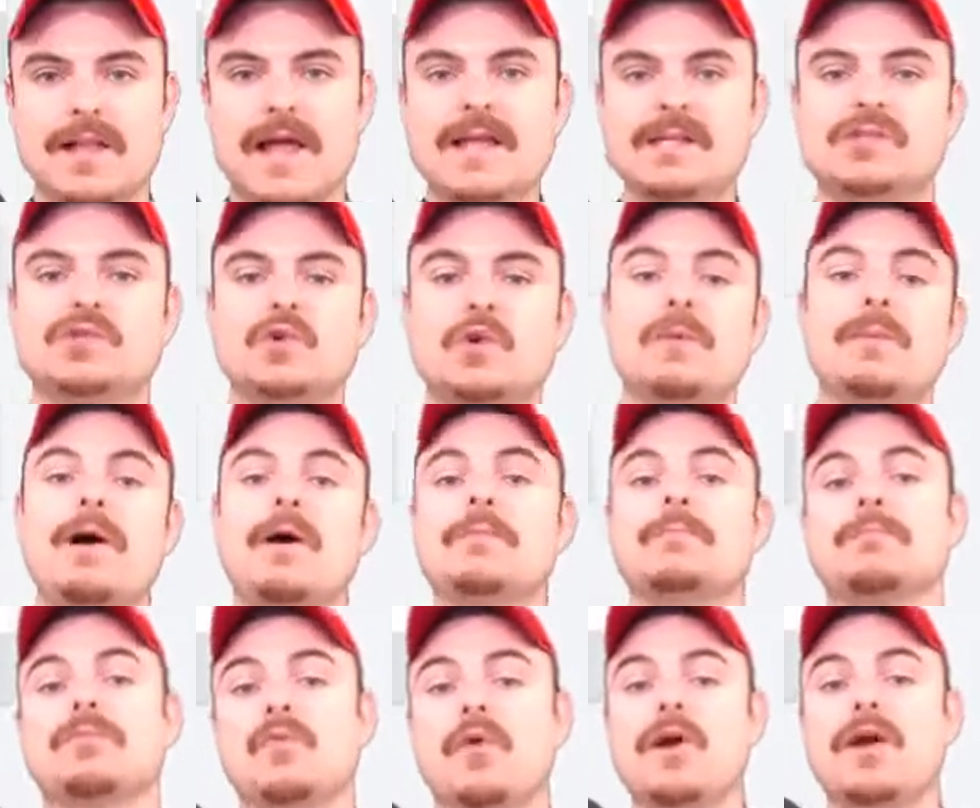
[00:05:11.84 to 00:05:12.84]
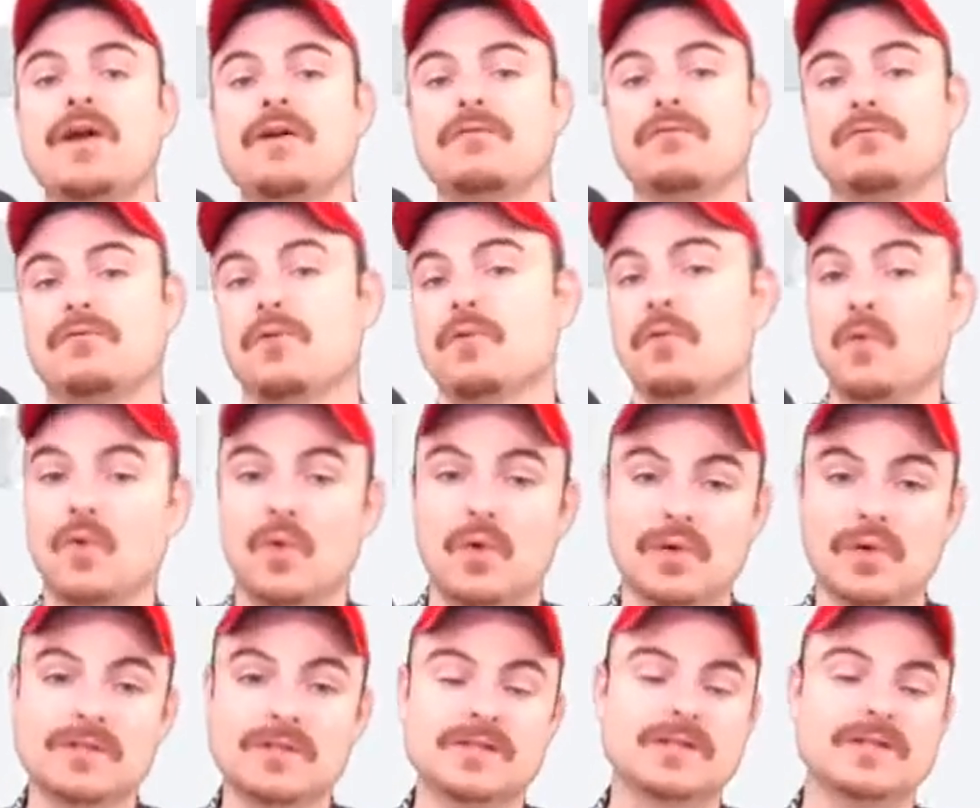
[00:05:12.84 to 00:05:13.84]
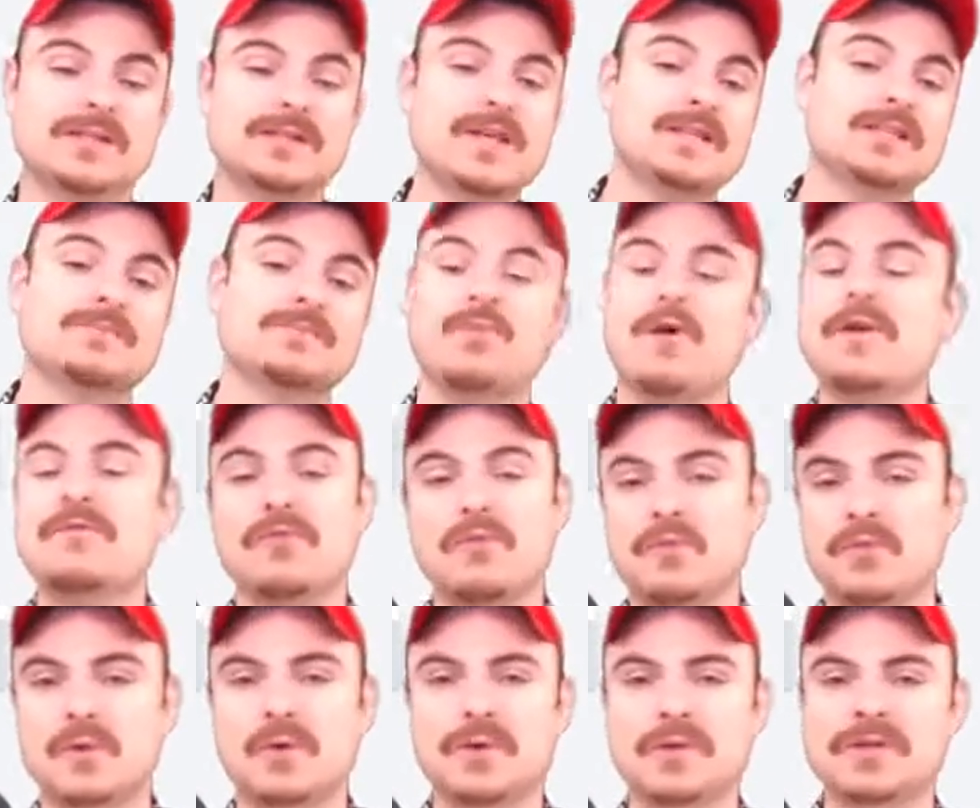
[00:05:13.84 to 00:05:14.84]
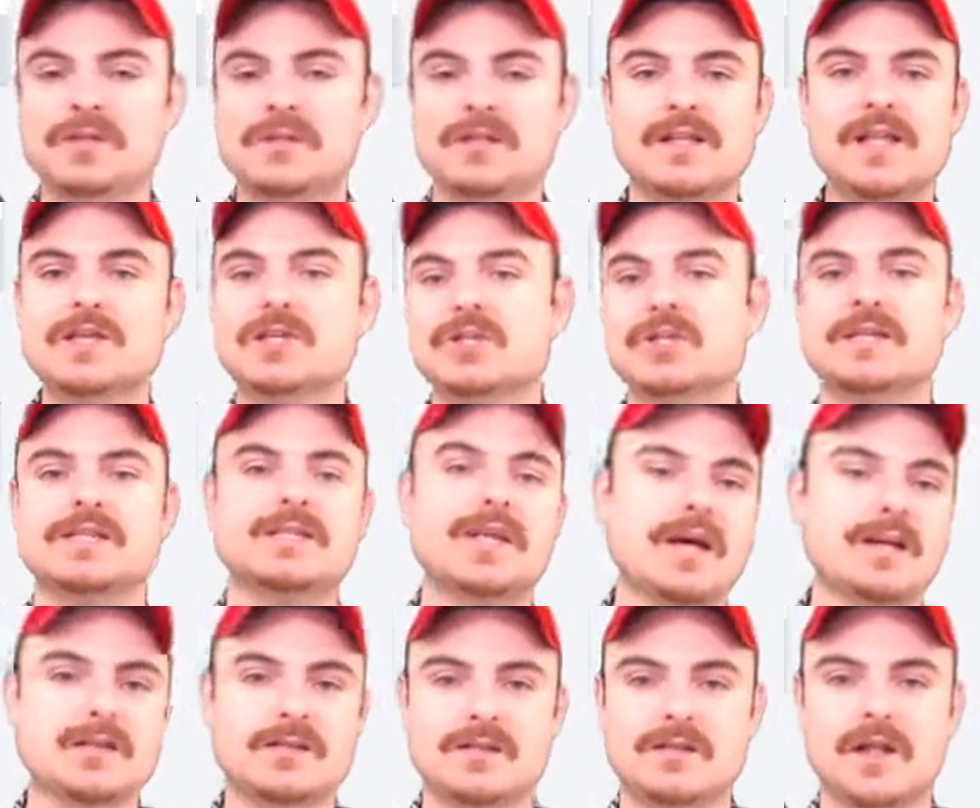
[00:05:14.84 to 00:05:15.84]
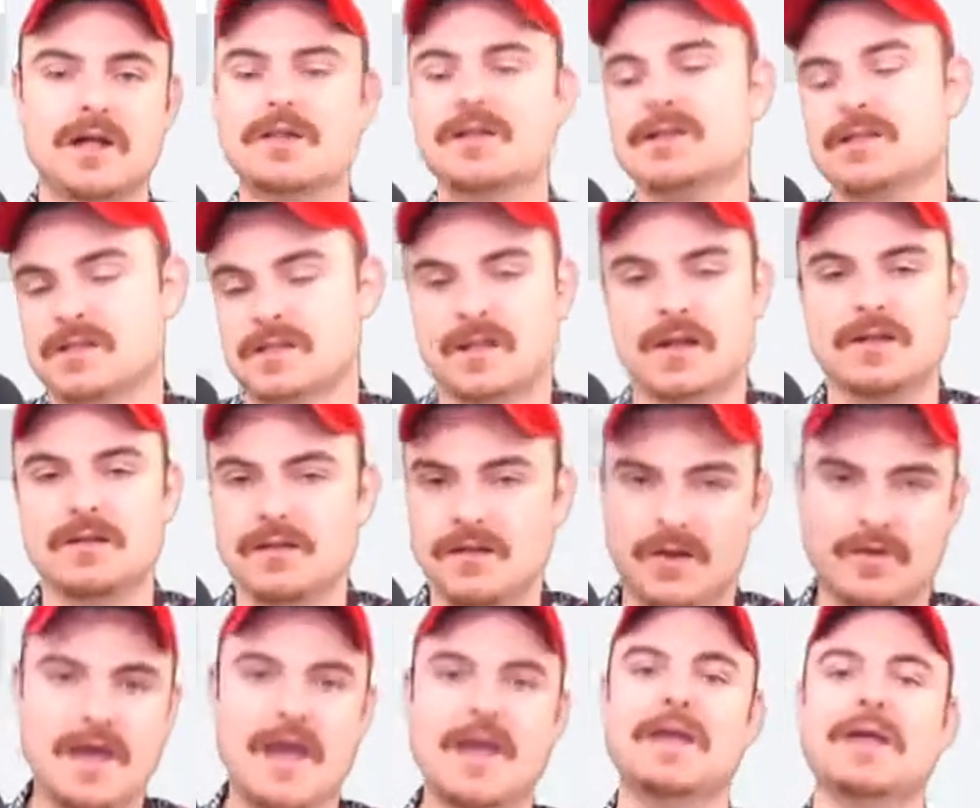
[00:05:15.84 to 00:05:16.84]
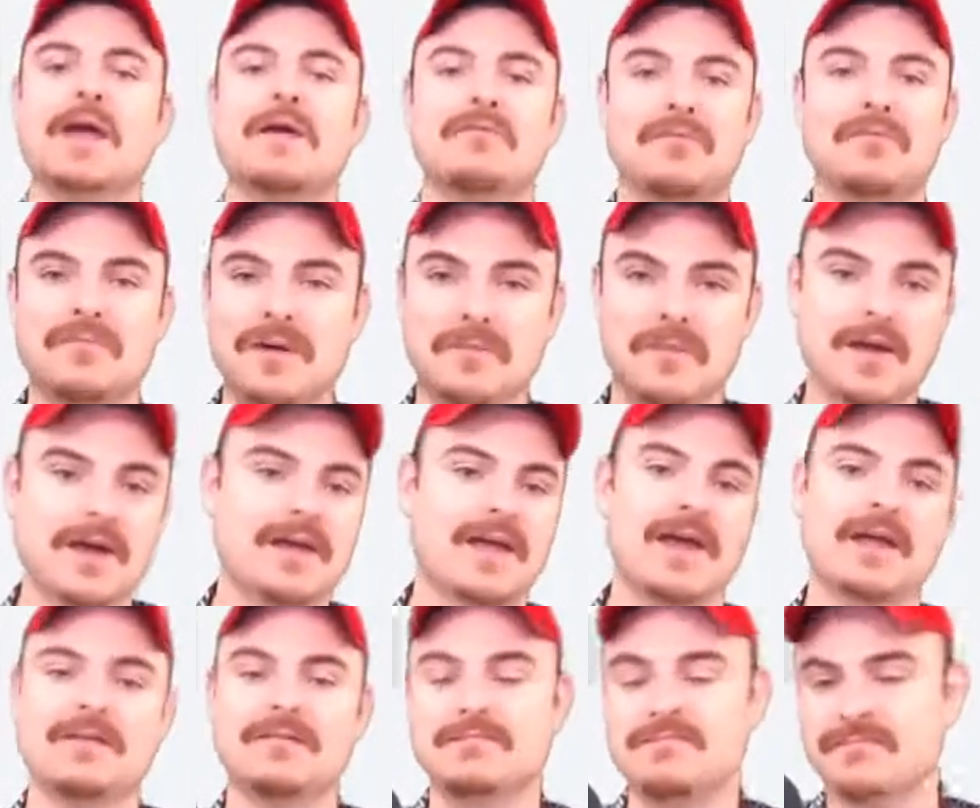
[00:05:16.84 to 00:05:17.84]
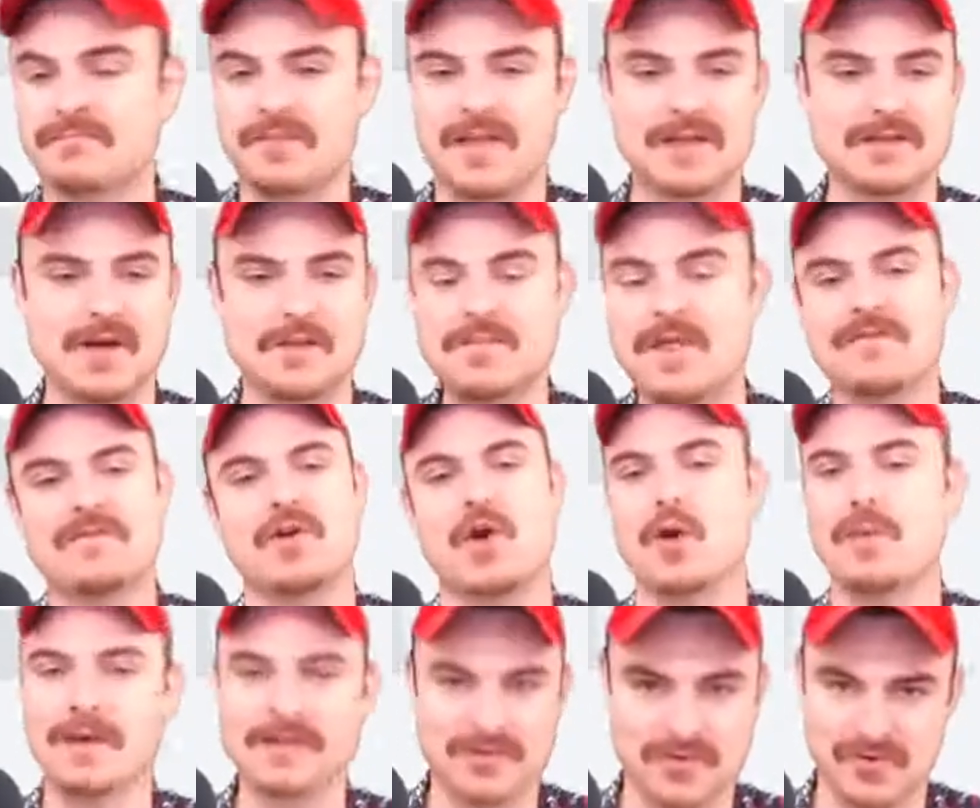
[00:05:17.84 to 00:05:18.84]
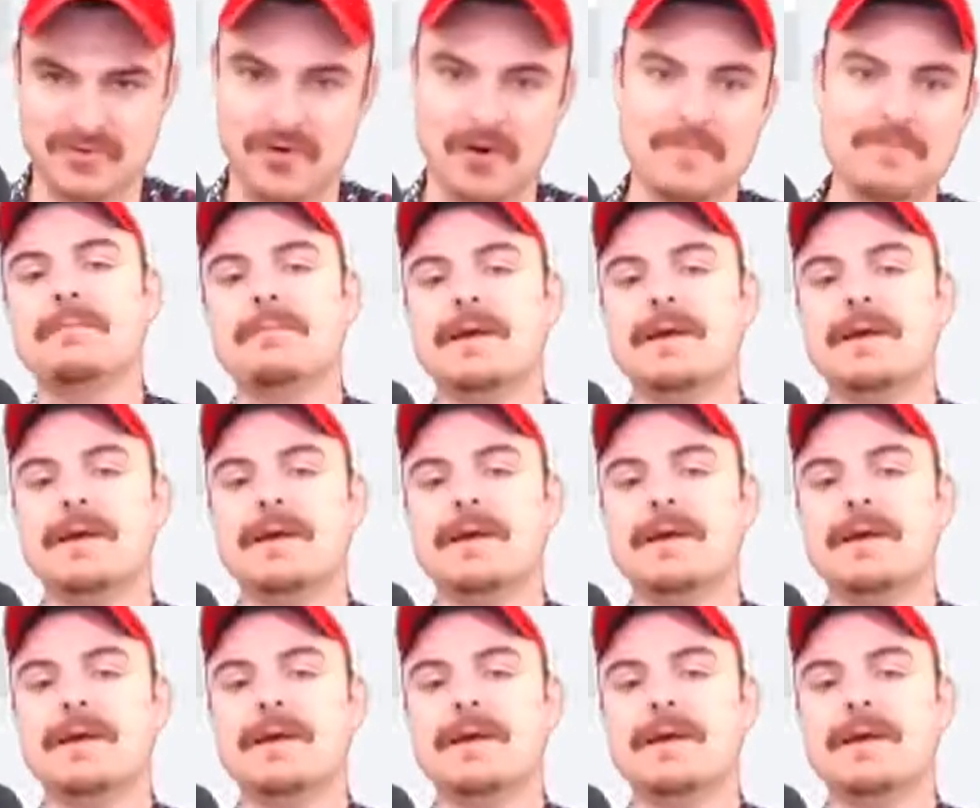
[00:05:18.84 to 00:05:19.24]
let's talk about Brave Rewards, because this Brave Rewards literally sets, like, this is like, you know, end game for me. I'm like, okay, I'm never going back to Chrome.